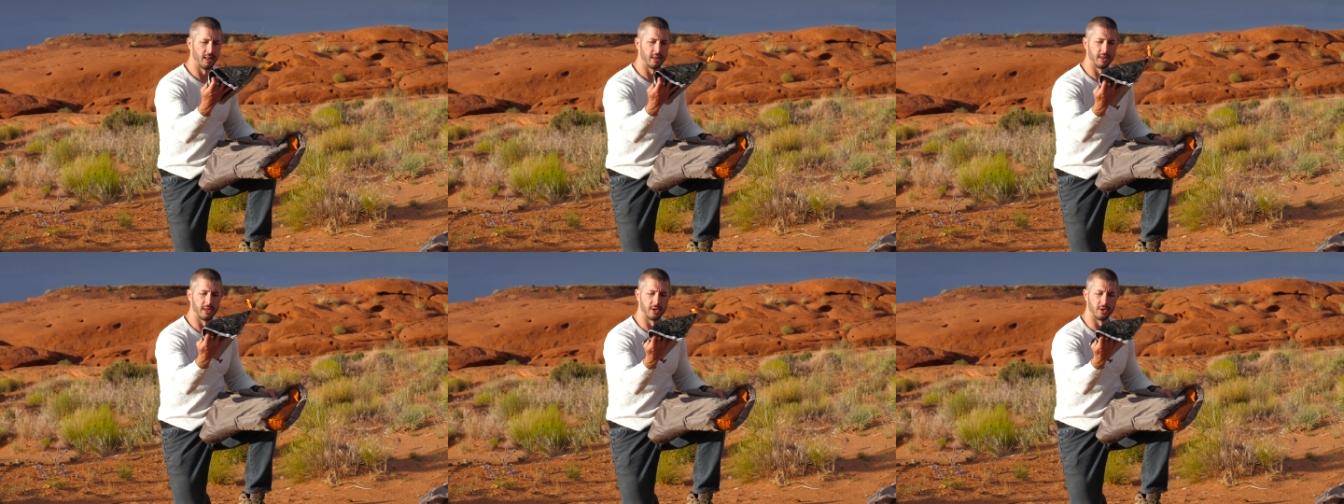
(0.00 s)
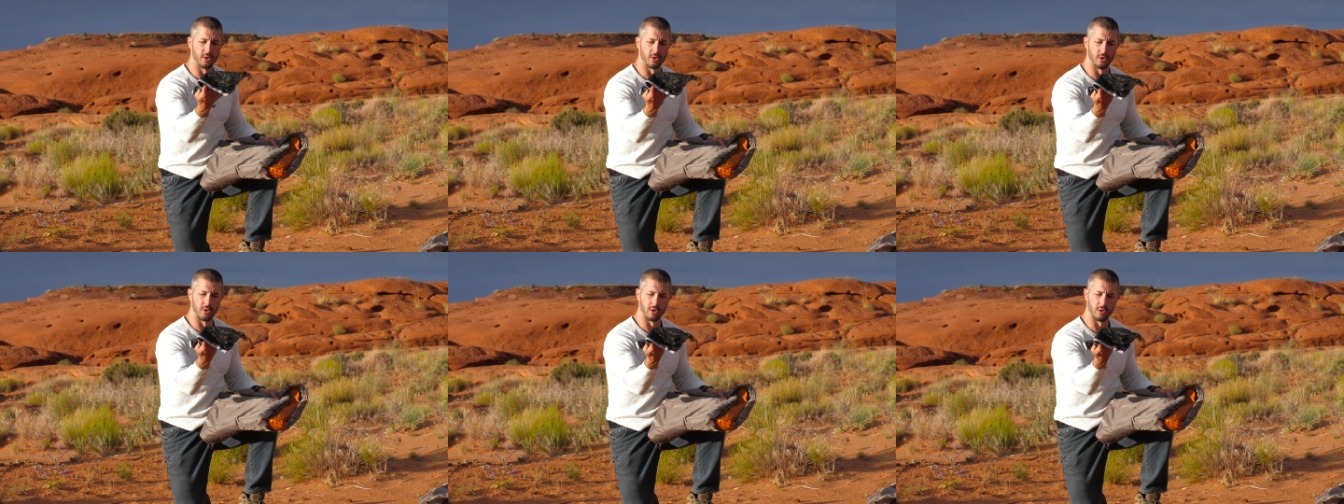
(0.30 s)

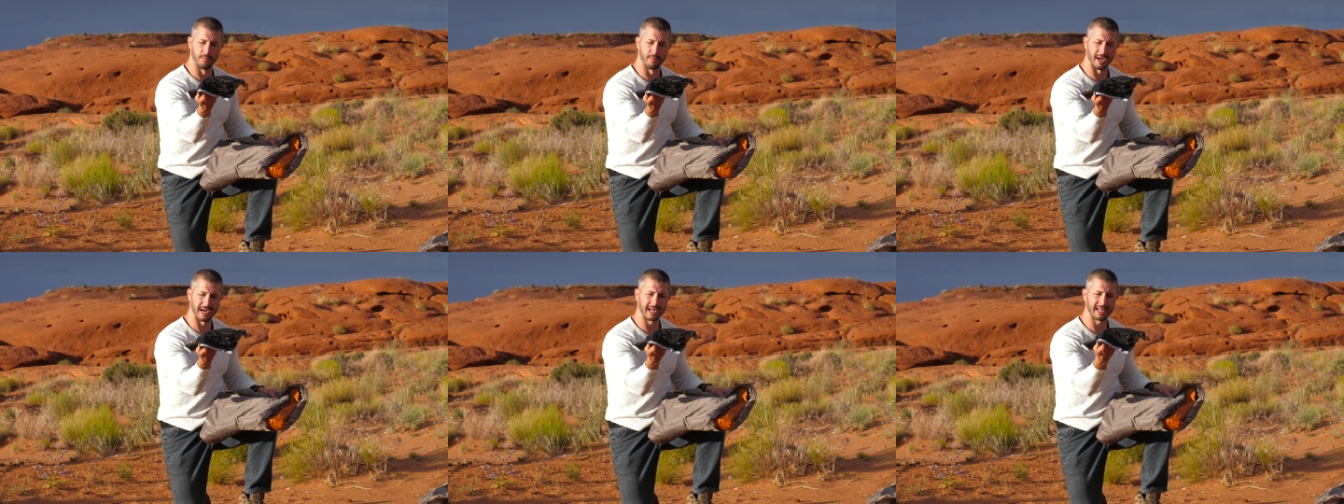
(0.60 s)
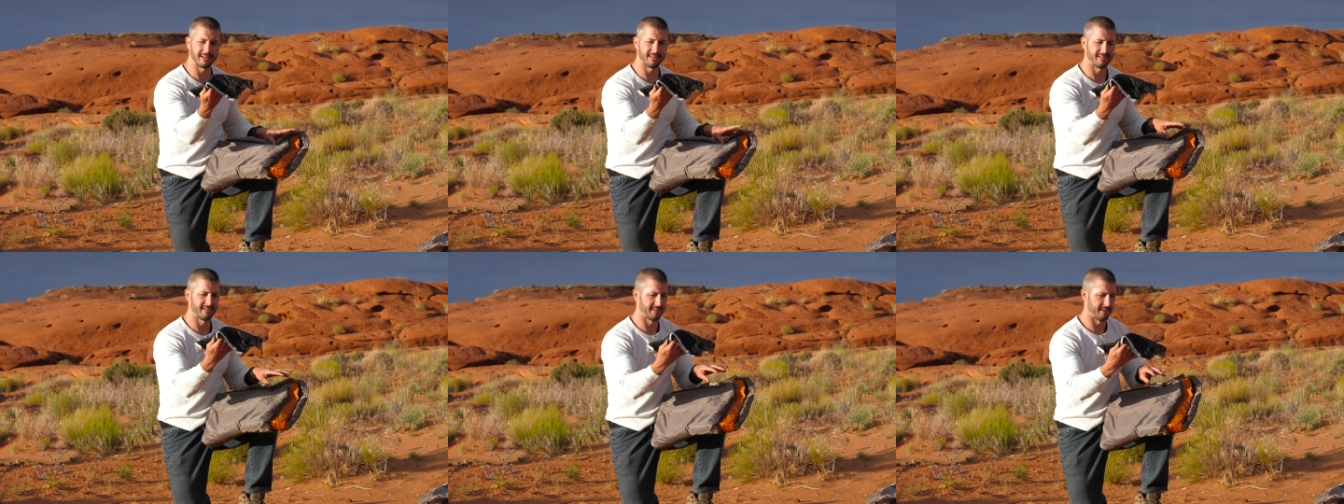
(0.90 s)
little
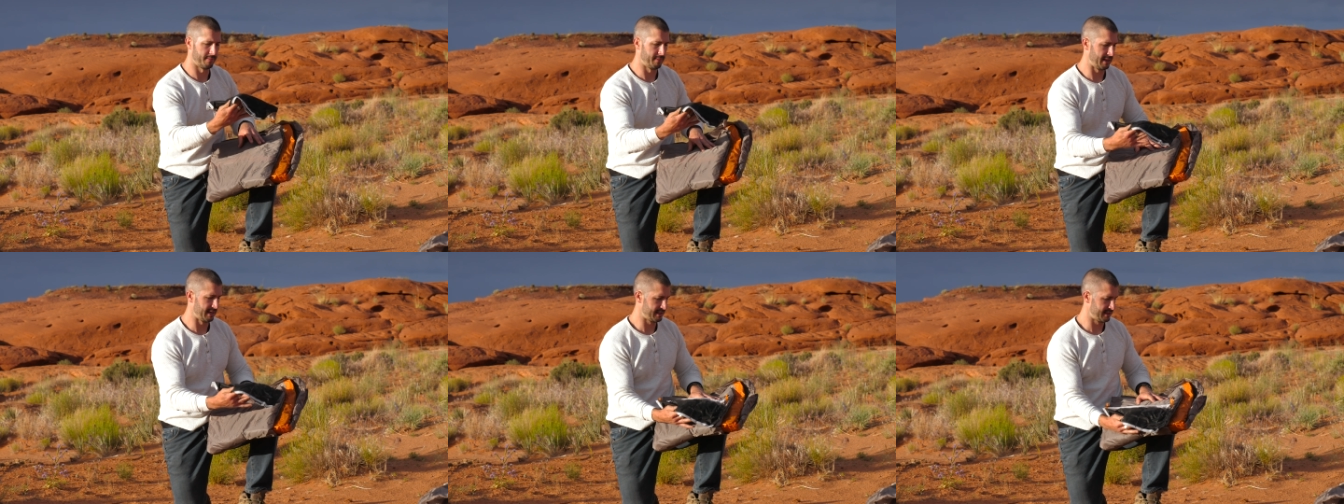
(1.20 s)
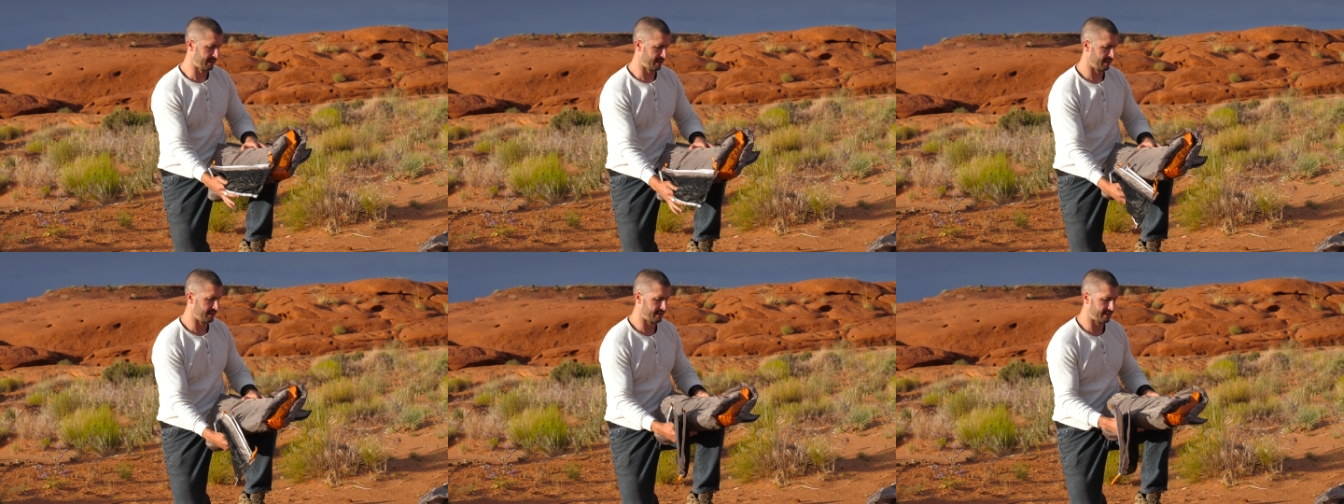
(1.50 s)
pockets. I'm
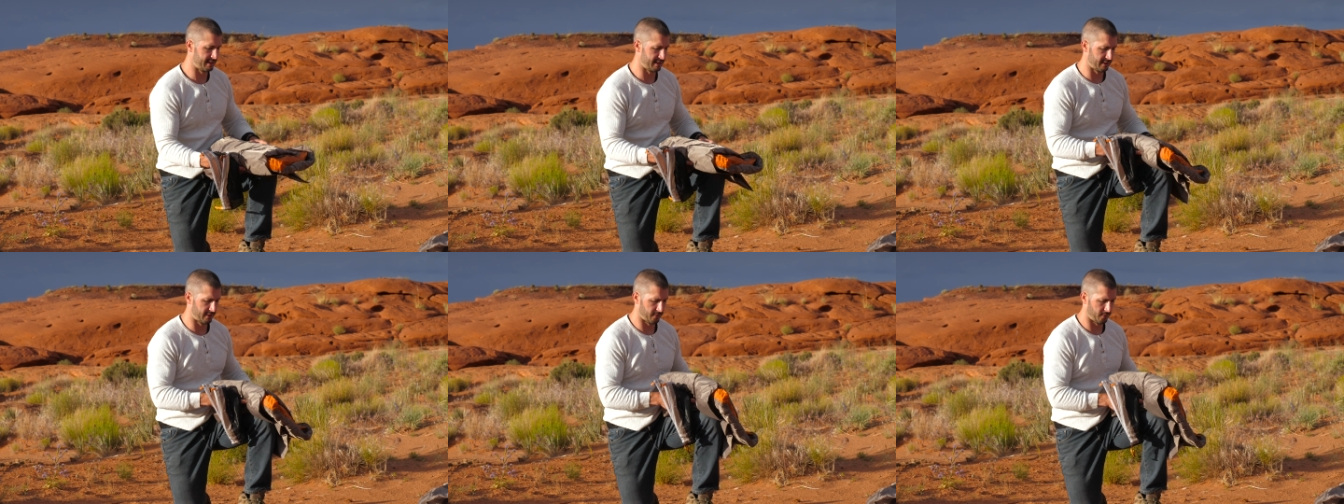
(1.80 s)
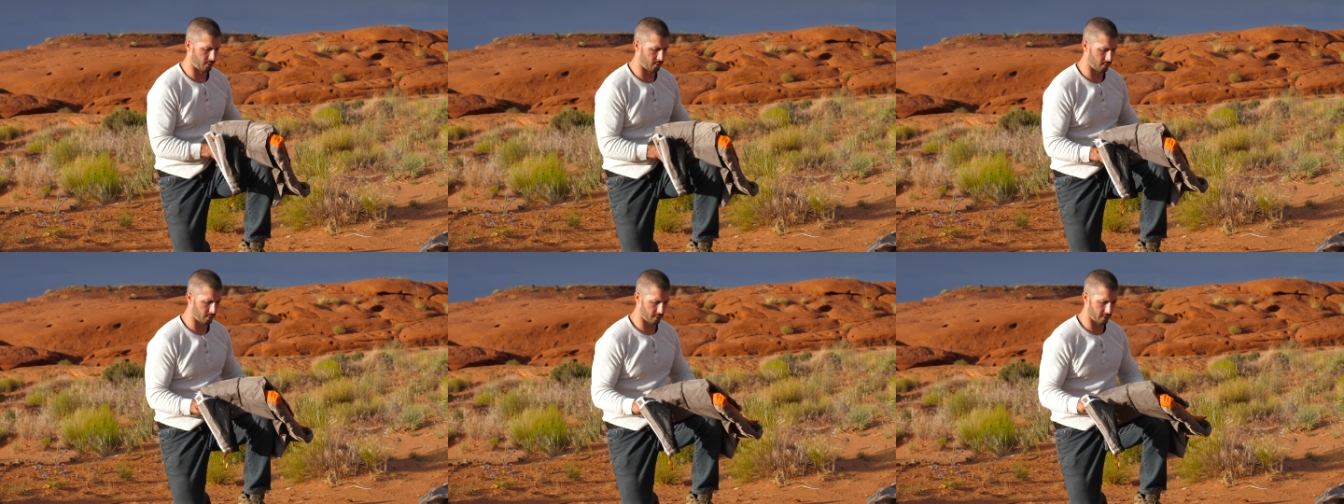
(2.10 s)
guessing this is
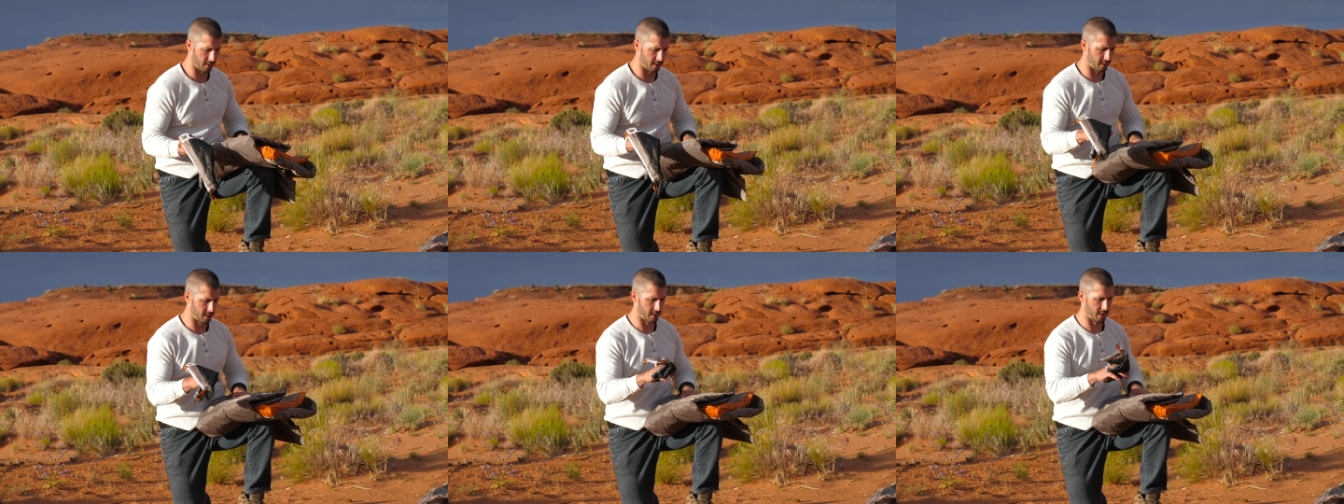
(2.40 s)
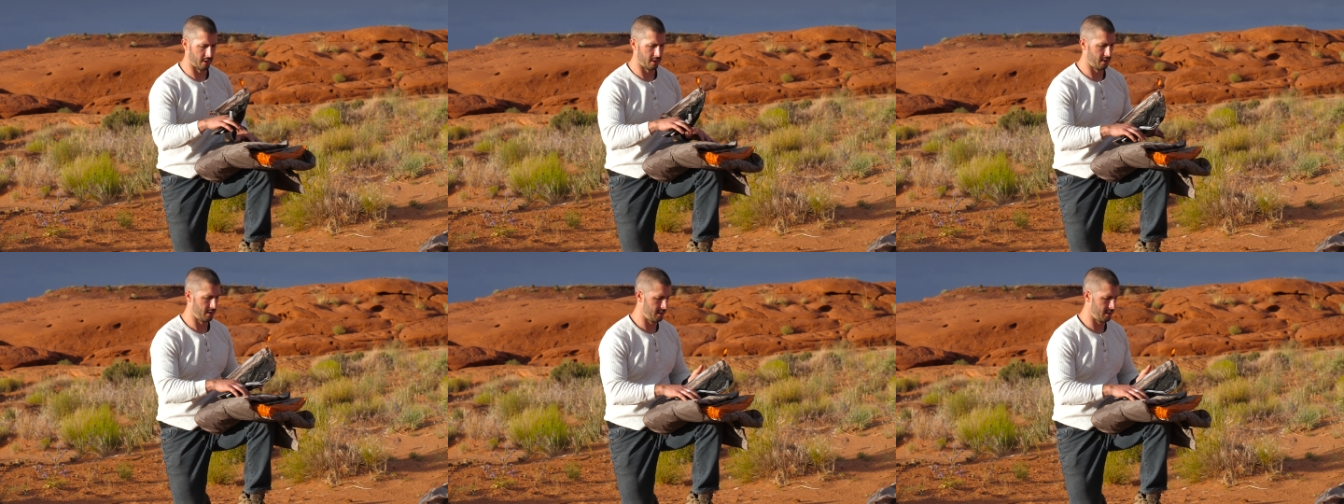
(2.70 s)
for,